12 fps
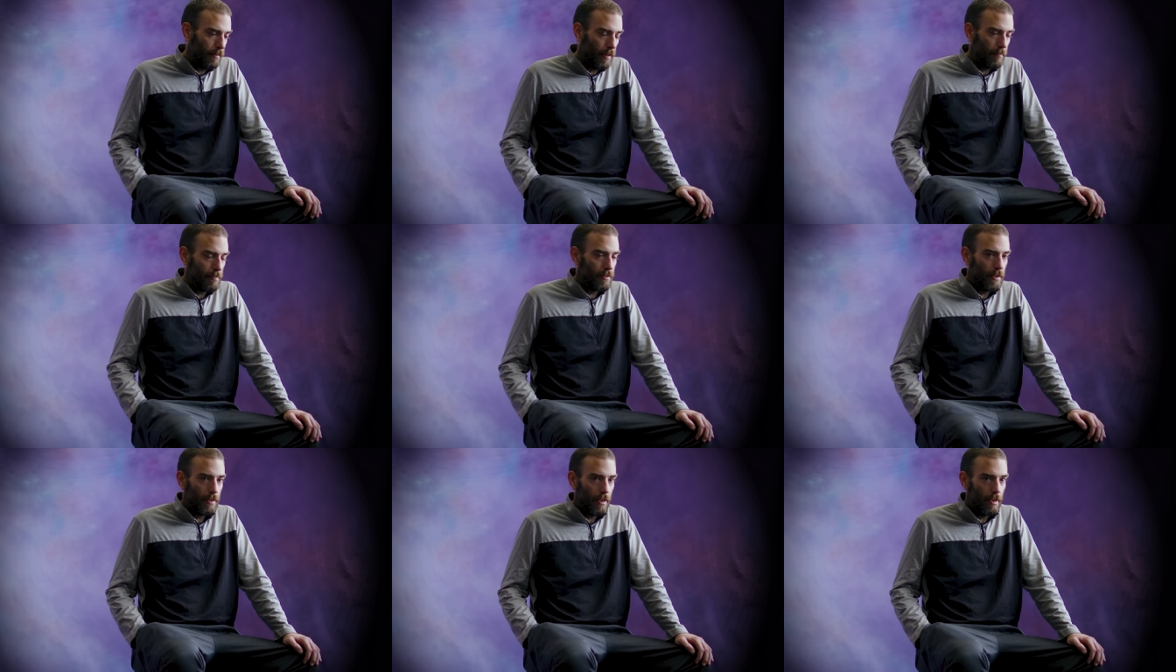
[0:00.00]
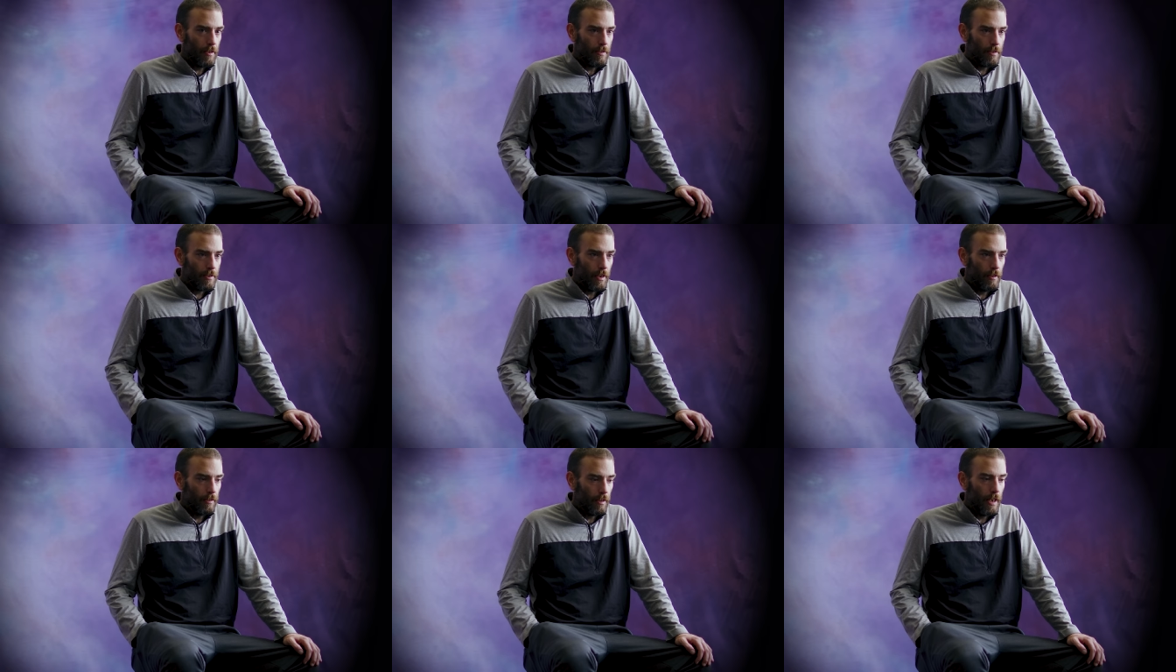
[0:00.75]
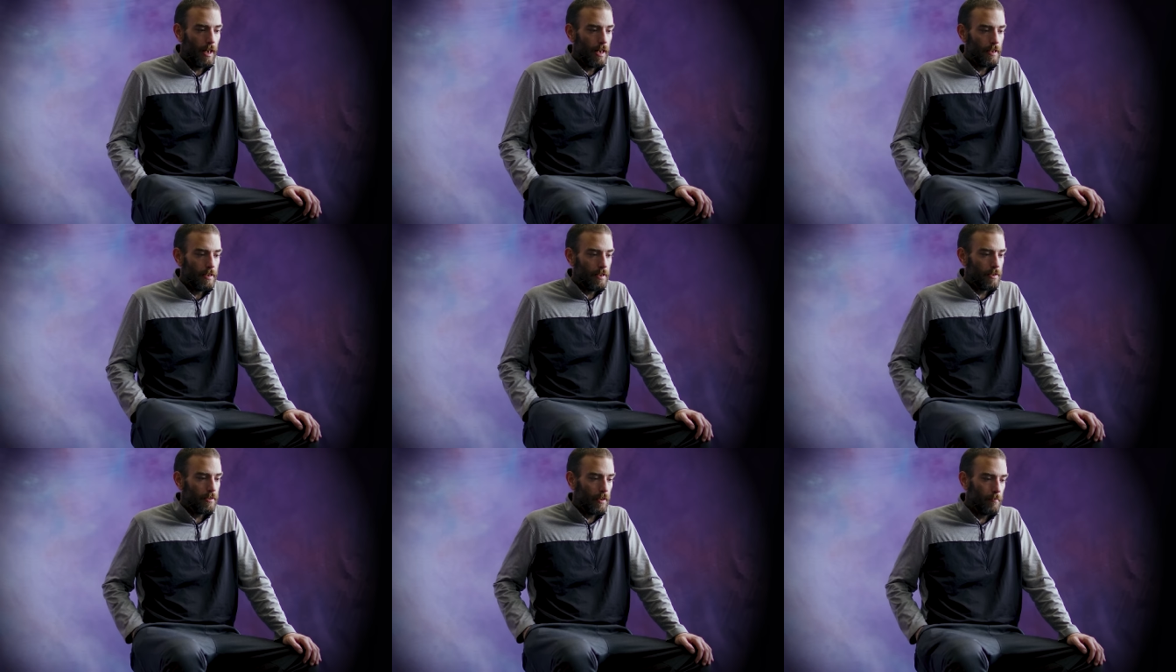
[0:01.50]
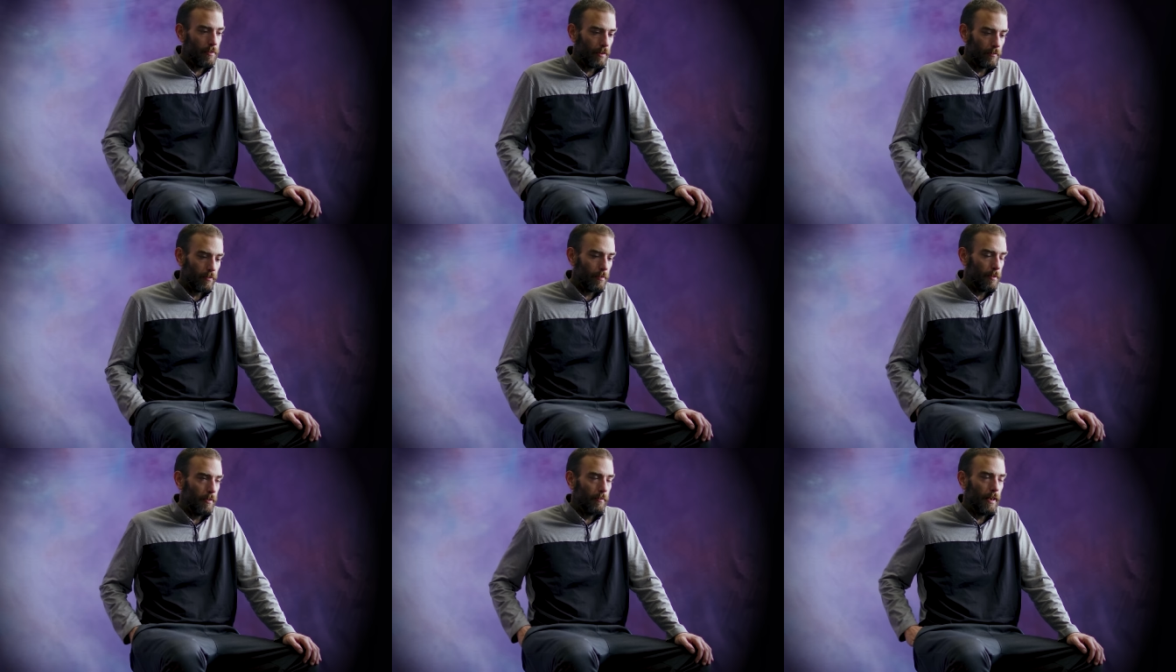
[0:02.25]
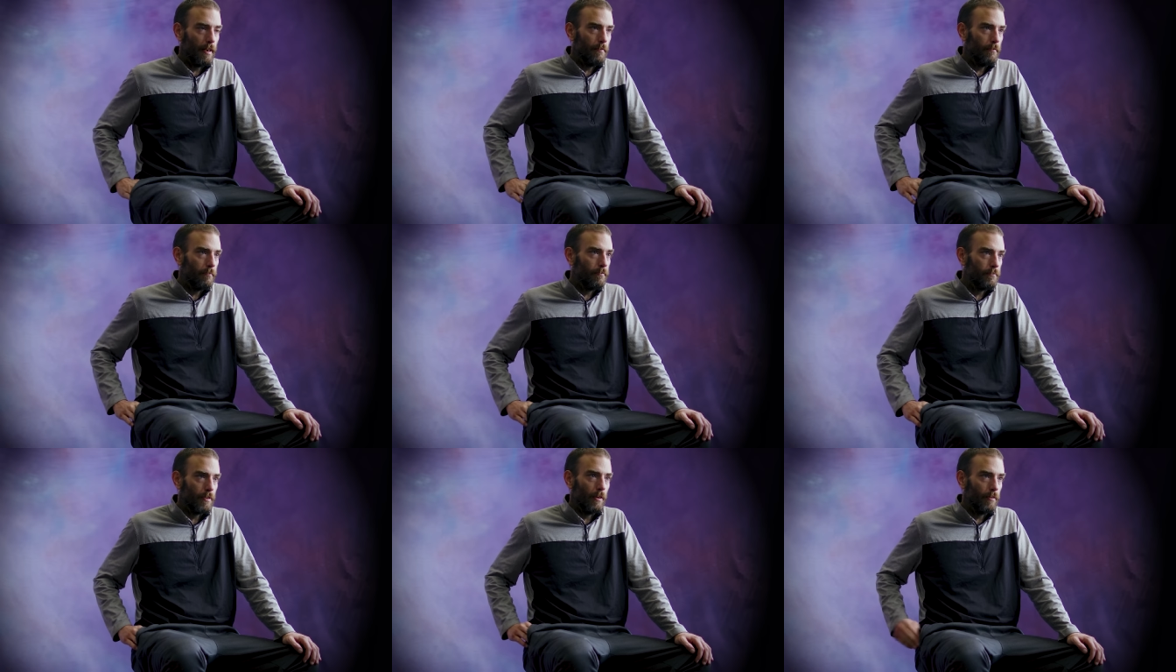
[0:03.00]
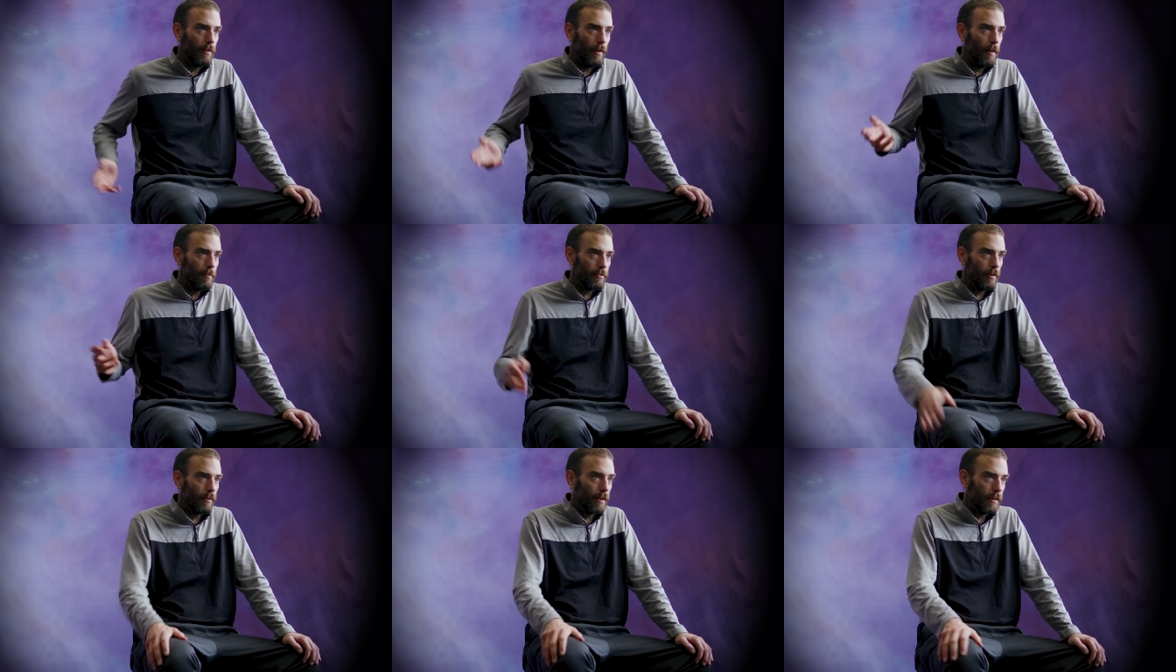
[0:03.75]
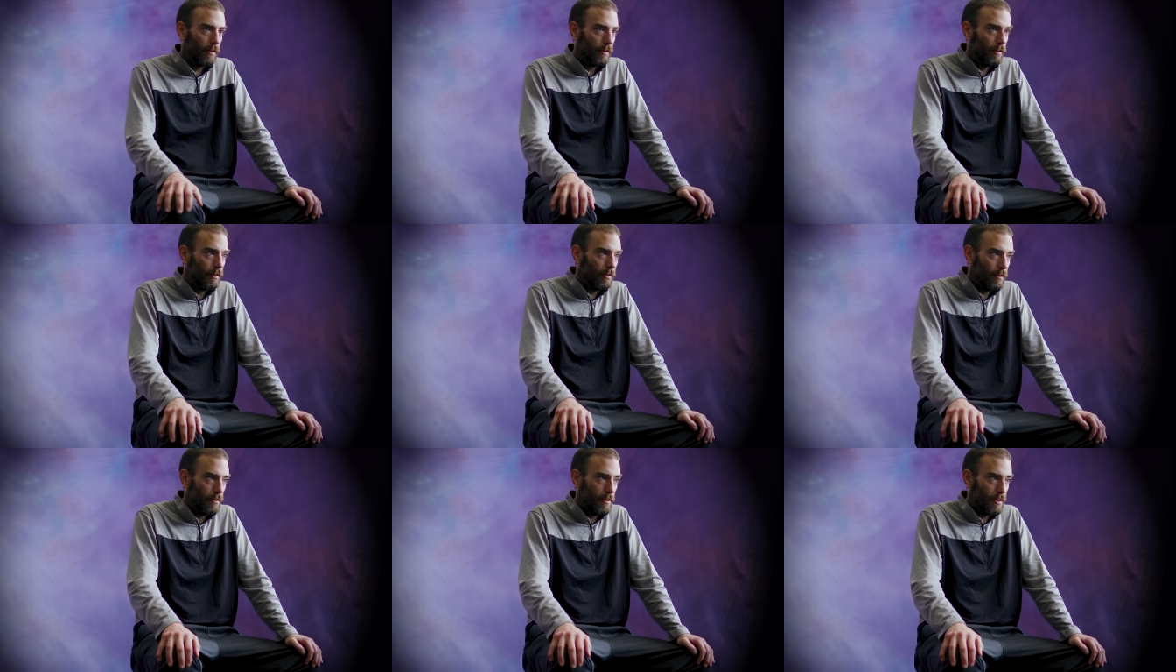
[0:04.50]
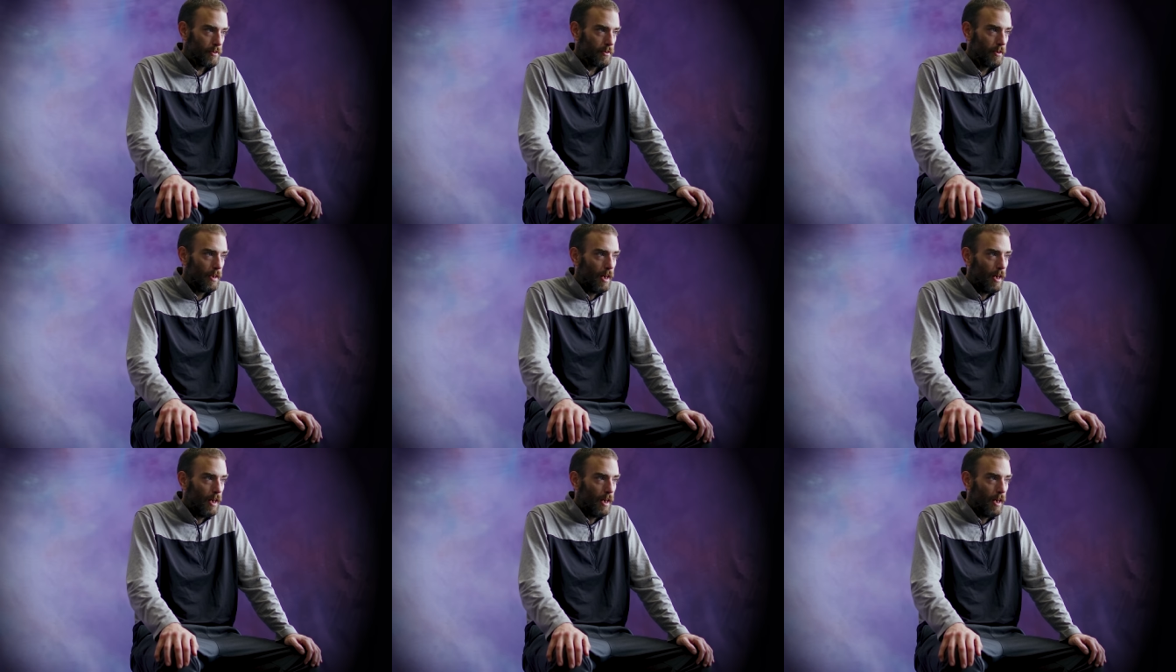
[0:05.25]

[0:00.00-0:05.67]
I'm sitting there telling her, I need something from you. I don't know how much longer I can do this.